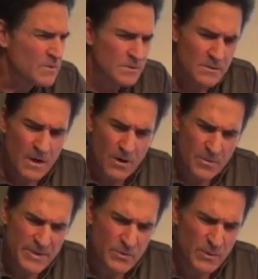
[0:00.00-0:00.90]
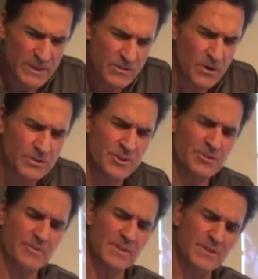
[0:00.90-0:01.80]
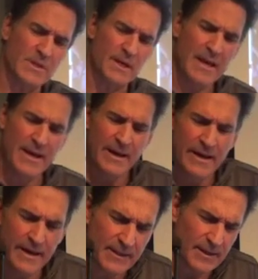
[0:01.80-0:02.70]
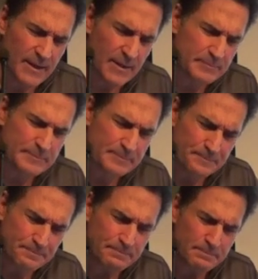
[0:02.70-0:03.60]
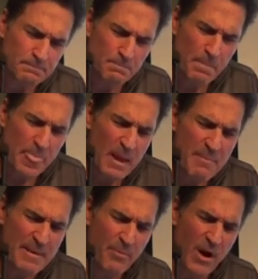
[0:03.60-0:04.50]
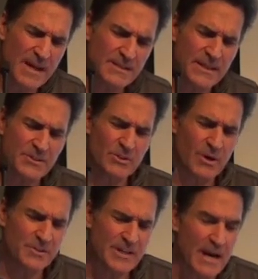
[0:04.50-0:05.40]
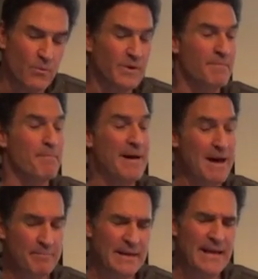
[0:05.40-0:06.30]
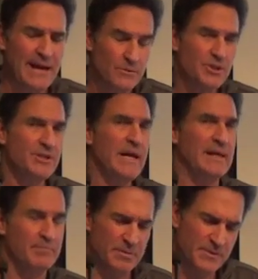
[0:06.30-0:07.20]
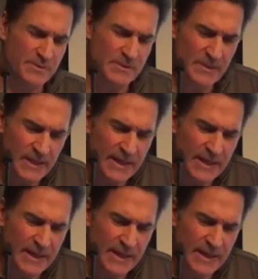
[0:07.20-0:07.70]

So this one is called Children of the Sun. And uh, my process starts out with mapping out shapes.